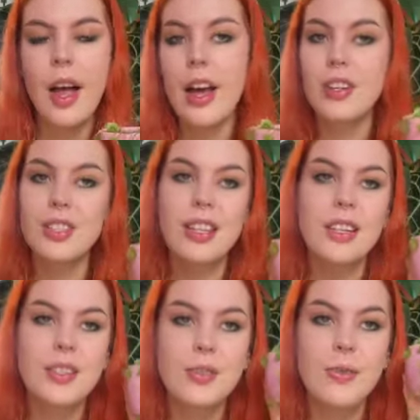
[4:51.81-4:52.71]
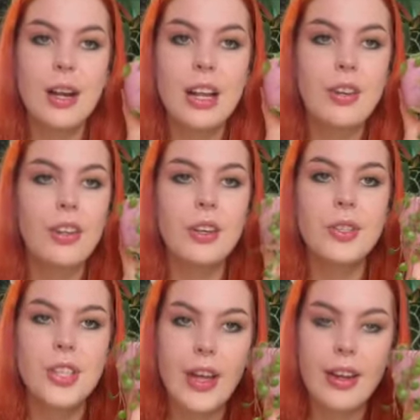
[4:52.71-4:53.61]
I just think this is a really good
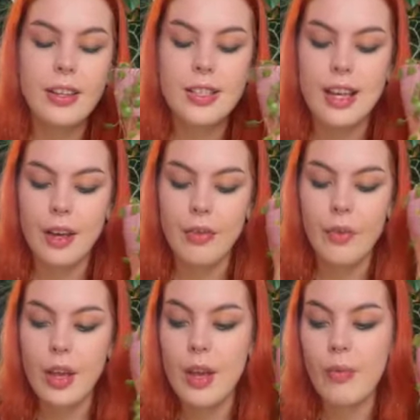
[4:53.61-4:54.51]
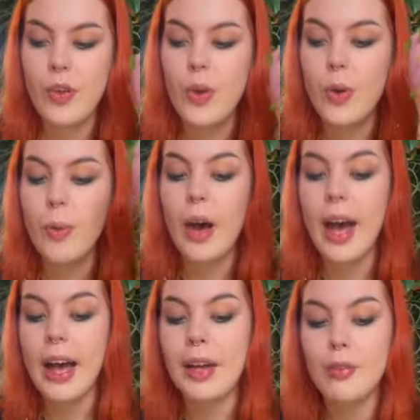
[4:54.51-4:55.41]
alternative if you
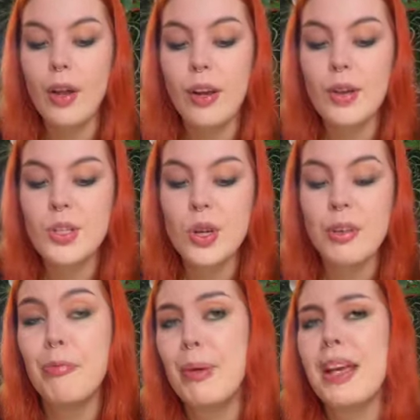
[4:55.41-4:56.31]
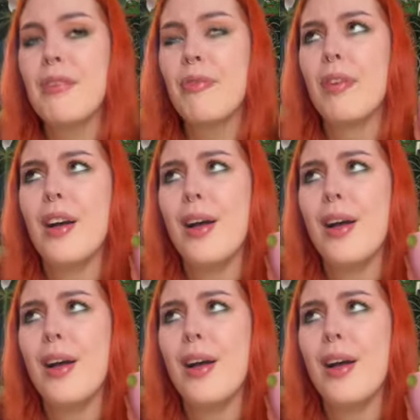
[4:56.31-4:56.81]
have a lot of beef